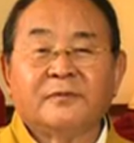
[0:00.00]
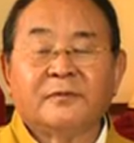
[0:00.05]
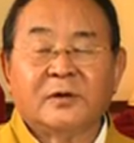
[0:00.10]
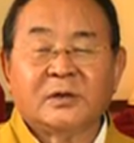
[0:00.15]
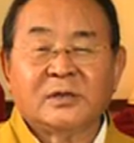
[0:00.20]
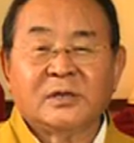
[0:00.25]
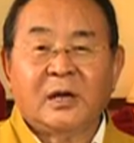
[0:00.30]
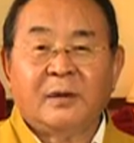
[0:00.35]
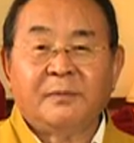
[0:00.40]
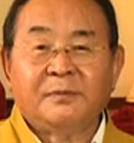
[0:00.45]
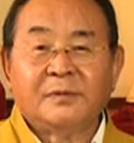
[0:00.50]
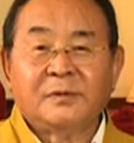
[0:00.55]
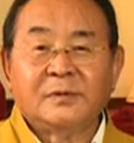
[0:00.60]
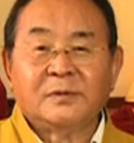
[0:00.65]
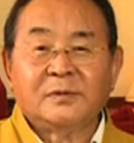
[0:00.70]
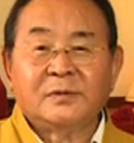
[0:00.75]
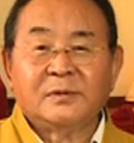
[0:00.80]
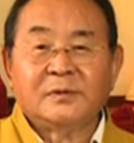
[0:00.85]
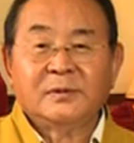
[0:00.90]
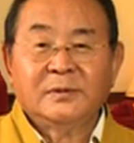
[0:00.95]
for
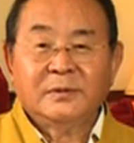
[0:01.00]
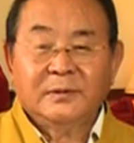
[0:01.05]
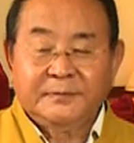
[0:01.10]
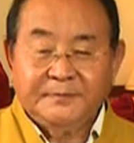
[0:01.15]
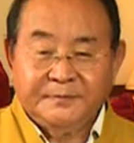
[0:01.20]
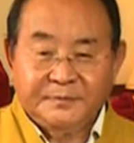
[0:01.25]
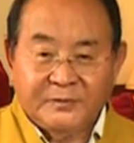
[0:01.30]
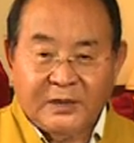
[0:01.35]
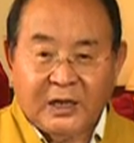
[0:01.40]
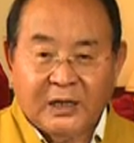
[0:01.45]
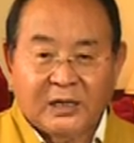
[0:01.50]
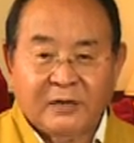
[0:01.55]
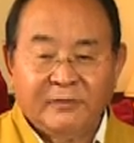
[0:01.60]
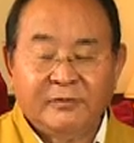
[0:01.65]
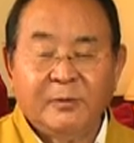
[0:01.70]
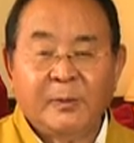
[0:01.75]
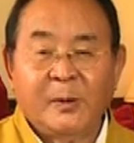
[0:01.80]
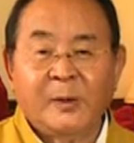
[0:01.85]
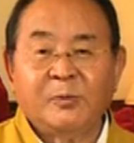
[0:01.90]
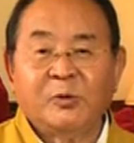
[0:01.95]
example, like
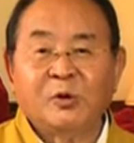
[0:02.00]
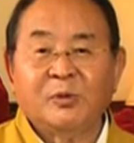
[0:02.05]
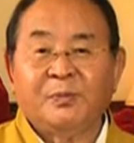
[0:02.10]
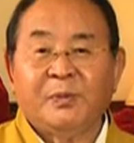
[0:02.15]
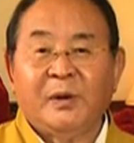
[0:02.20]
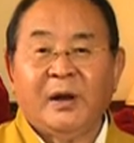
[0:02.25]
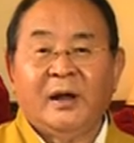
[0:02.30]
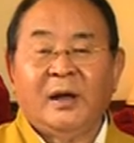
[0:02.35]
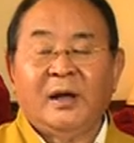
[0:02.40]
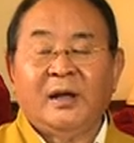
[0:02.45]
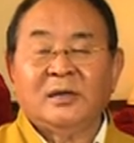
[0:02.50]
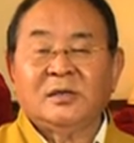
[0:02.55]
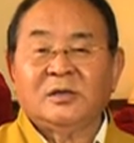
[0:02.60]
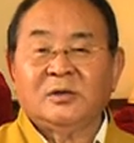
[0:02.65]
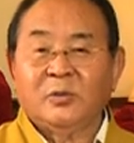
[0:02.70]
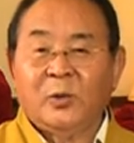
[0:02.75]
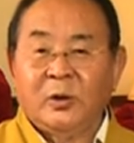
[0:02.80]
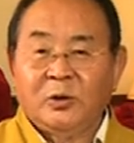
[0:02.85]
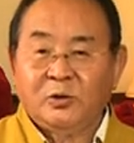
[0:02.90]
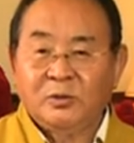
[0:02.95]
even in the prayers,
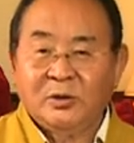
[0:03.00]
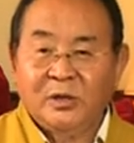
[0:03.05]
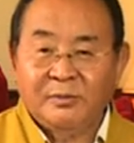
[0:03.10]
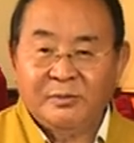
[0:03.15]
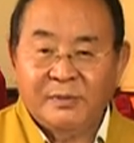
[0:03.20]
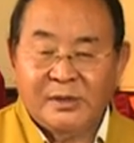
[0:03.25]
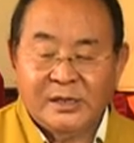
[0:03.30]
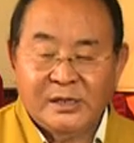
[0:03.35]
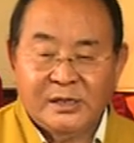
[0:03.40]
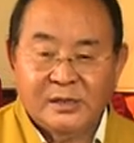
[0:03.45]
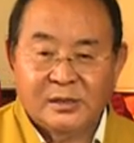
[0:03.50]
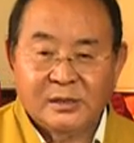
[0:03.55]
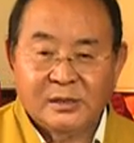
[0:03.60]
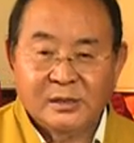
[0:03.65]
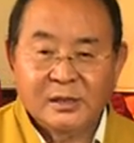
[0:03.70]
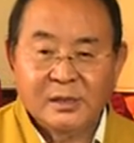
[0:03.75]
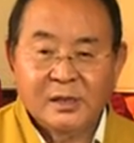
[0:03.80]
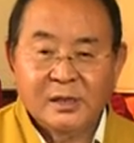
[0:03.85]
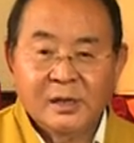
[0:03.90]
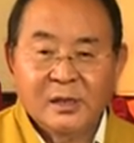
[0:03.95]
what do they mean?
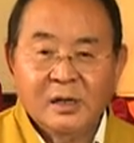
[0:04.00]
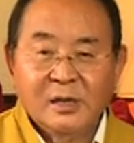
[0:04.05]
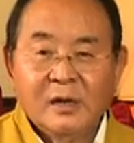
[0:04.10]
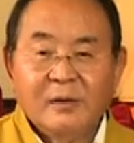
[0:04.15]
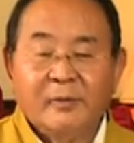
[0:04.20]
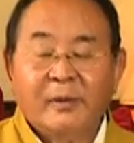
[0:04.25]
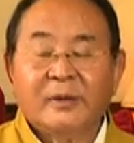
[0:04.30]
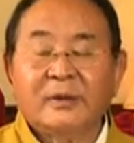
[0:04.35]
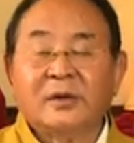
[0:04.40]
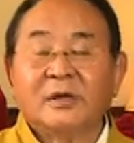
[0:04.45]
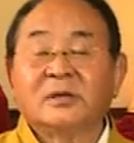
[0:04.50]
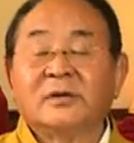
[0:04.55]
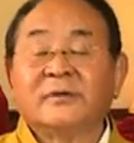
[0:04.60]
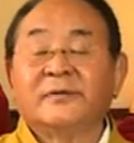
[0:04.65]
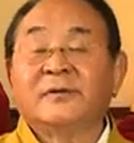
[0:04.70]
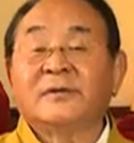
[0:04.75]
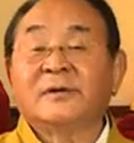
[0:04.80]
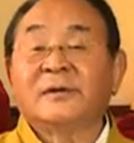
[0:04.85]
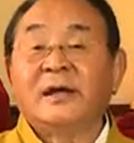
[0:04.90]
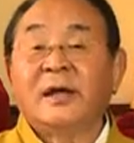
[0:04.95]
What the
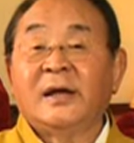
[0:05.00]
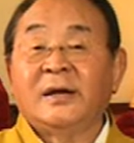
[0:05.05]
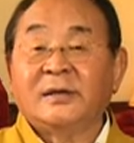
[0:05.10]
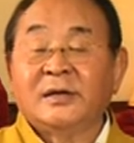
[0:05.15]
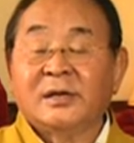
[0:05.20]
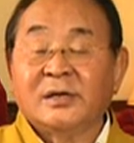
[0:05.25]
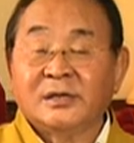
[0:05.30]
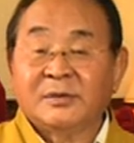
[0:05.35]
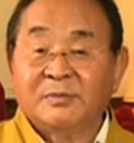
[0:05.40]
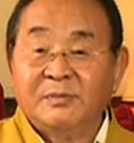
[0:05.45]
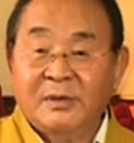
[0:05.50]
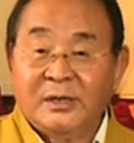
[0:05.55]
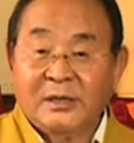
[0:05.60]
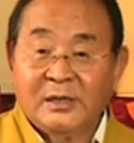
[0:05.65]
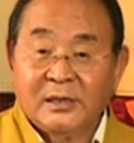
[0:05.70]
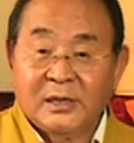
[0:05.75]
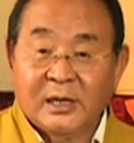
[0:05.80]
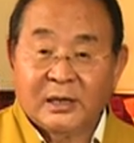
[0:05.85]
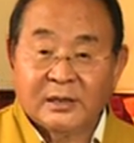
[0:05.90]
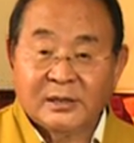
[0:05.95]
different deities
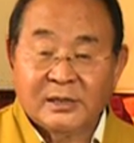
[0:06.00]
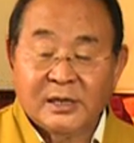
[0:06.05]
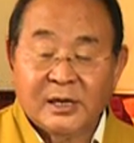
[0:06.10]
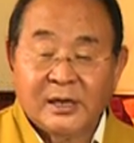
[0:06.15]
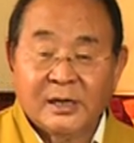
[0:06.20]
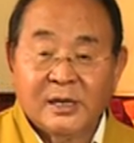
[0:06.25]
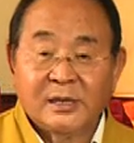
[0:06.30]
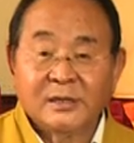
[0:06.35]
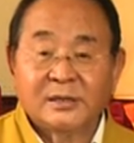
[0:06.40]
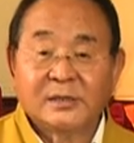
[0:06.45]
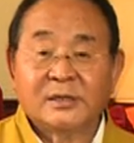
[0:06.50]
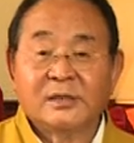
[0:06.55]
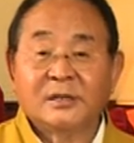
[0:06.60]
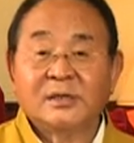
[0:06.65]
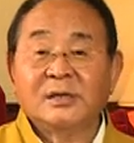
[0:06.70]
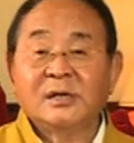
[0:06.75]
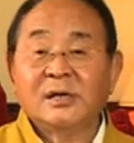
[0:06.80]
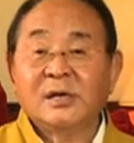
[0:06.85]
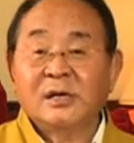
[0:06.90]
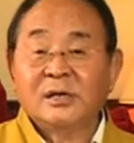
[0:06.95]
mean, like
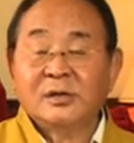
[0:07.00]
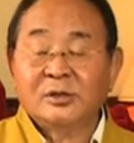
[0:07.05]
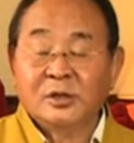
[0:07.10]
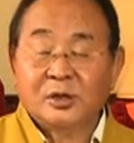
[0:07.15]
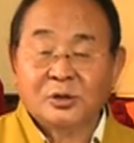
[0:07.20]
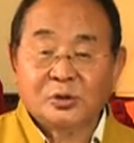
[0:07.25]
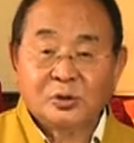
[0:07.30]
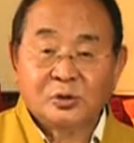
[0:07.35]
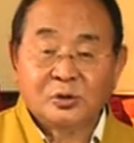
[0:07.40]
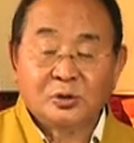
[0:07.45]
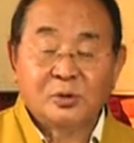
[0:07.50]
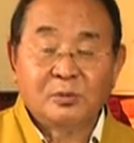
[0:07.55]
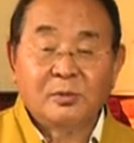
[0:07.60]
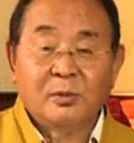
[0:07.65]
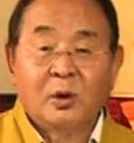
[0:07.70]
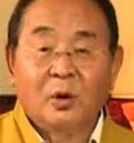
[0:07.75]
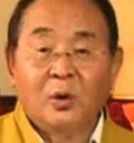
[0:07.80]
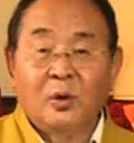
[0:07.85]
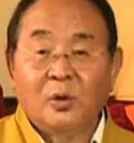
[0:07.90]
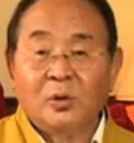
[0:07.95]
Chenresi, Jetsun
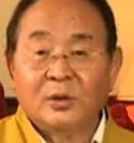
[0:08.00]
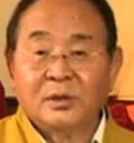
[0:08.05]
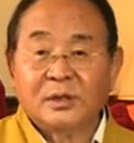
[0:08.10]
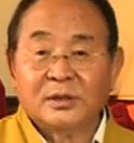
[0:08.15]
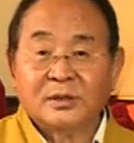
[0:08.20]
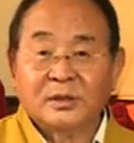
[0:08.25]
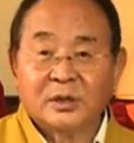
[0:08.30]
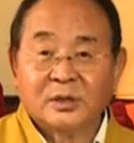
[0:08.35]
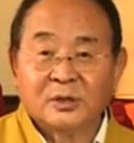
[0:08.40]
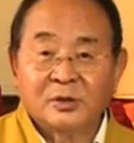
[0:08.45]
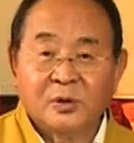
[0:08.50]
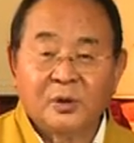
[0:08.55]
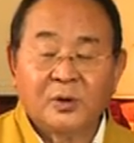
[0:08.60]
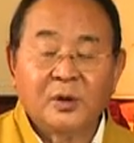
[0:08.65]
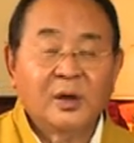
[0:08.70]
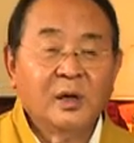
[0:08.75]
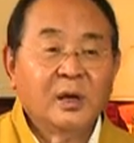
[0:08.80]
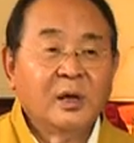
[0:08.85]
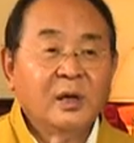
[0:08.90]
all these things. So